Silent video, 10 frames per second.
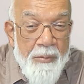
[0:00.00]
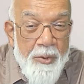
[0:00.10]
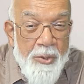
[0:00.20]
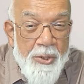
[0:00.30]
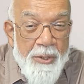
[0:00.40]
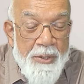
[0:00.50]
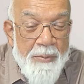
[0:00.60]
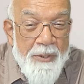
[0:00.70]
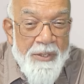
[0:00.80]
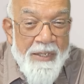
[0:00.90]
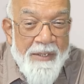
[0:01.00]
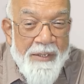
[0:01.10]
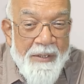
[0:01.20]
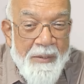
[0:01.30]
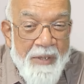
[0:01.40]
emotions
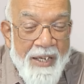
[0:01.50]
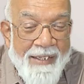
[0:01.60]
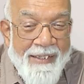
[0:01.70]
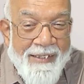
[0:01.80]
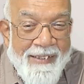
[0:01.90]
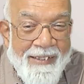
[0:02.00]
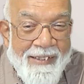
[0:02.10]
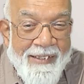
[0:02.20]
present in the mind?